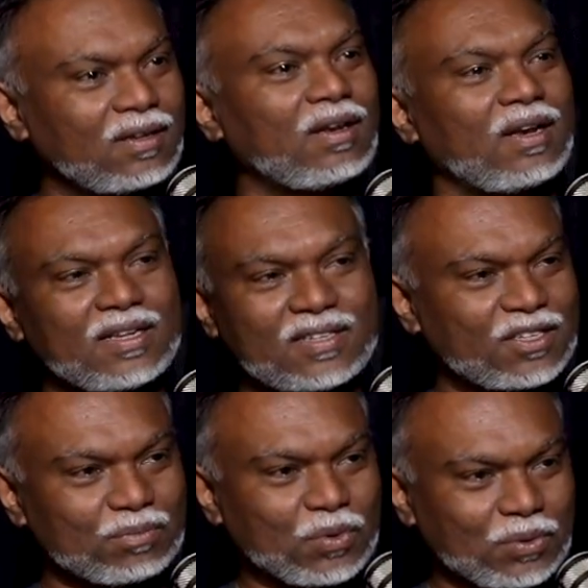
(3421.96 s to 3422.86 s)
less
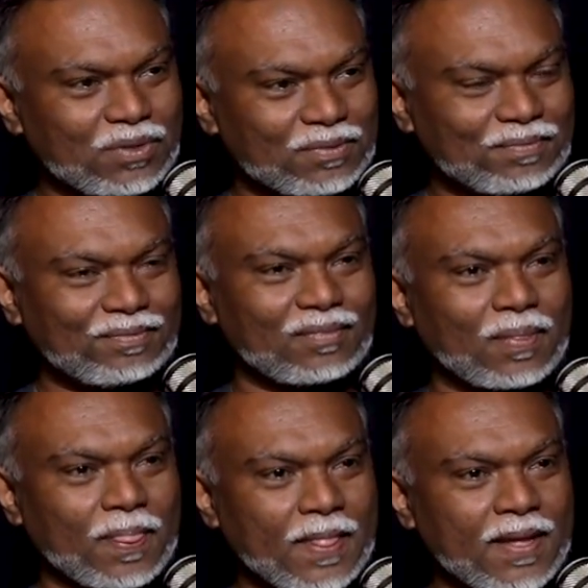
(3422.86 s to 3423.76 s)
is more.
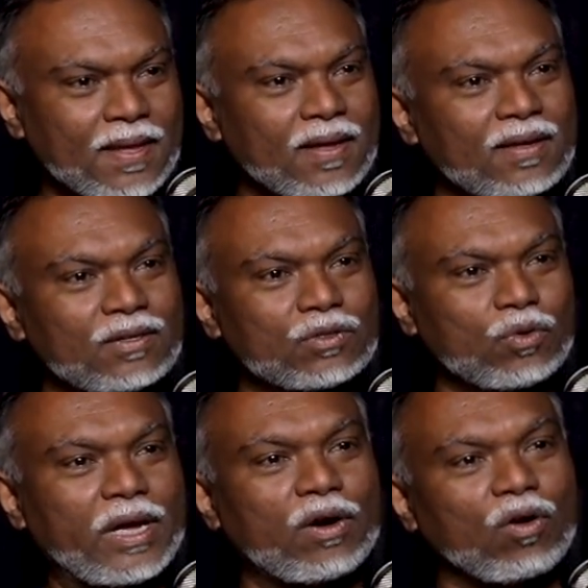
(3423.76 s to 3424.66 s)
So
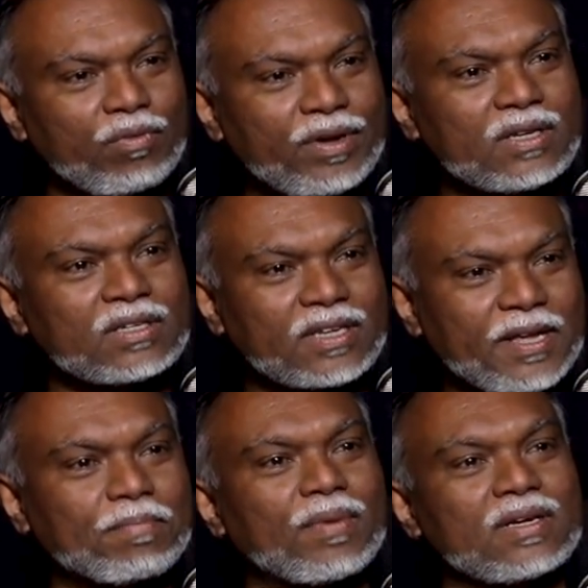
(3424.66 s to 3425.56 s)
I always
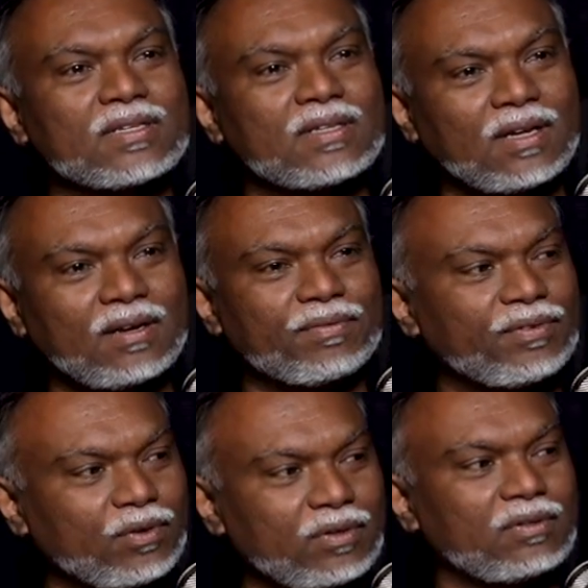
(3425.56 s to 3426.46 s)
keep myself
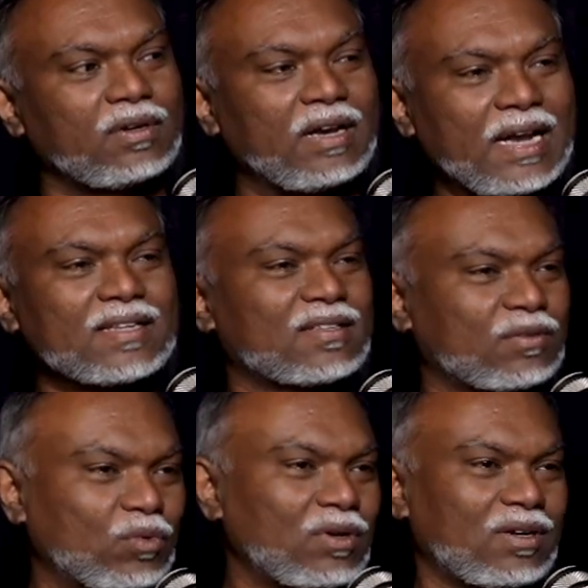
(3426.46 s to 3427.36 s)
less
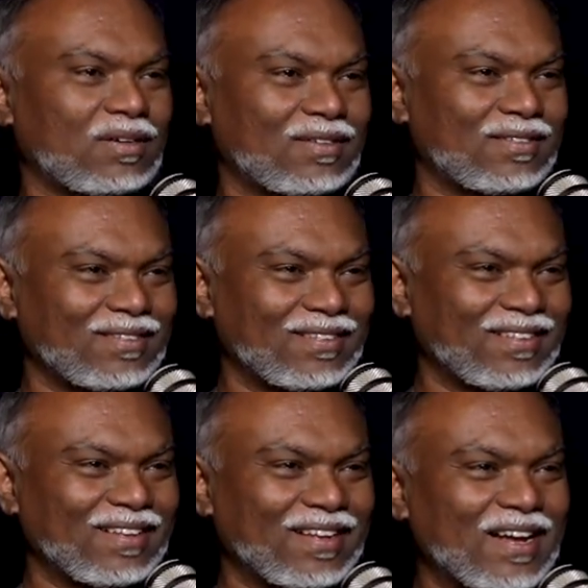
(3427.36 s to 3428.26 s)
world.
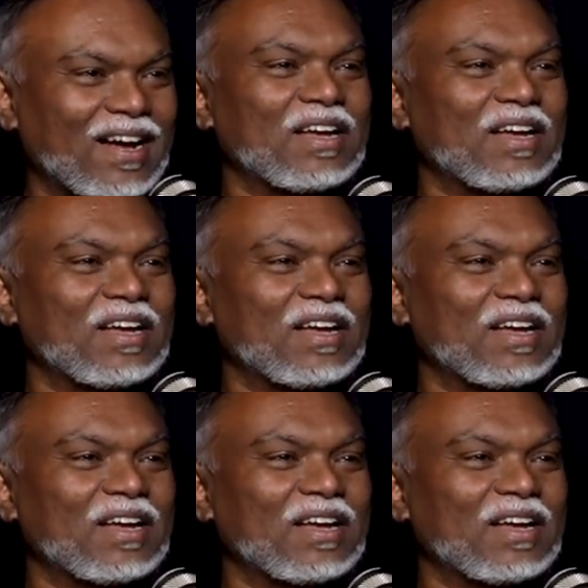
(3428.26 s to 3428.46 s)
I